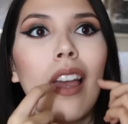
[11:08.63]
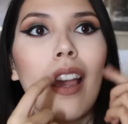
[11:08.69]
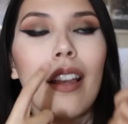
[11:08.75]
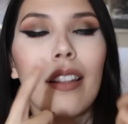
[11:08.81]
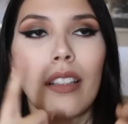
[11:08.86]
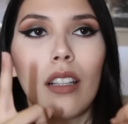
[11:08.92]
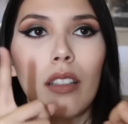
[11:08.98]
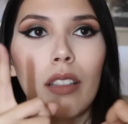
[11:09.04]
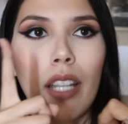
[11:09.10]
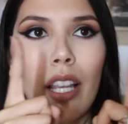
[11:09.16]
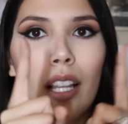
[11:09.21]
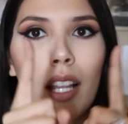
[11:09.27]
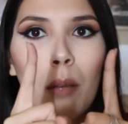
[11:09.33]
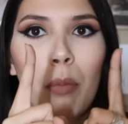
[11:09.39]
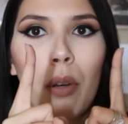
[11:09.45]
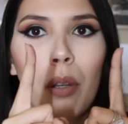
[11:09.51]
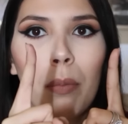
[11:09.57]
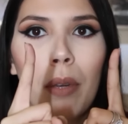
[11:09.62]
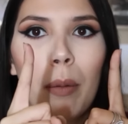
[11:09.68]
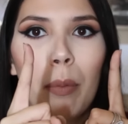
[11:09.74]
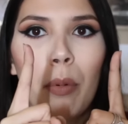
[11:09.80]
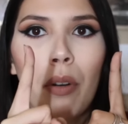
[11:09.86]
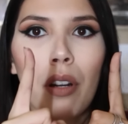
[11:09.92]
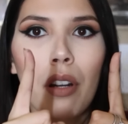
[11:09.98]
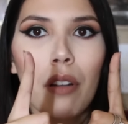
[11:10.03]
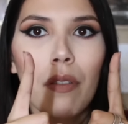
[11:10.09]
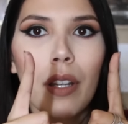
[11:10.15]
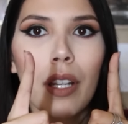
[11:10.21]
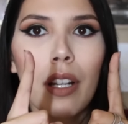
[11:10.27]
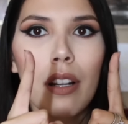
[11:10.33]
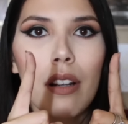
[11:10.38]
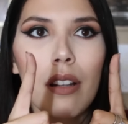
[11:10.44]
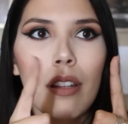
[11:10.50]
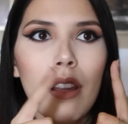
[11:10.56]
is I'll take like both my pointer
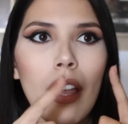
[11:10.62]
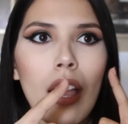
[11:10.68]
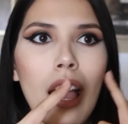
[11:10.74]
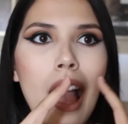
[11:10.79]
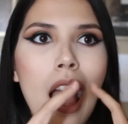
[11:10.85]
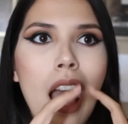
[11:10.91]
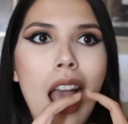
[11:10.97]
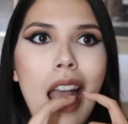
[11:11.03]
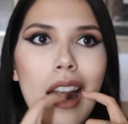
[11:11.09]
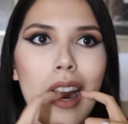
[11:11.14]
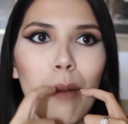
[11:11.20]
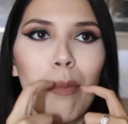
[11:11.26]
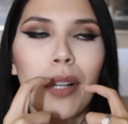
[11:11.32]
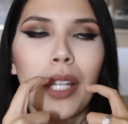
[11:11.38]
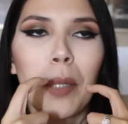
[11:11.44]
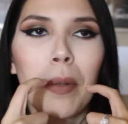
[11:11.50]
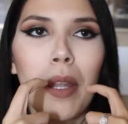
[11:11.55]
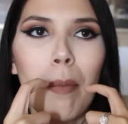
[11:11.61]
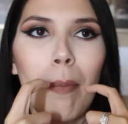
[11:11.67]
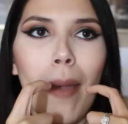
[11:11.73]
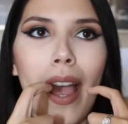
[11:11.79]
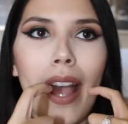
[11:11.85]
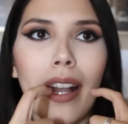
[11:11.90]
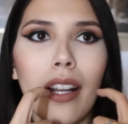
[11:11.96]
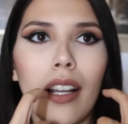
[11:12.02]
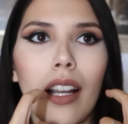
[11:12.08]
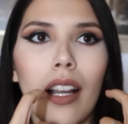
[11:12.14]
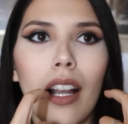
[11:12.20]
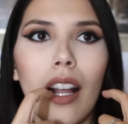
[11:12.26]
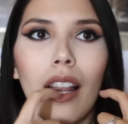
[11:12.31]
fingers and I'll put them in the back,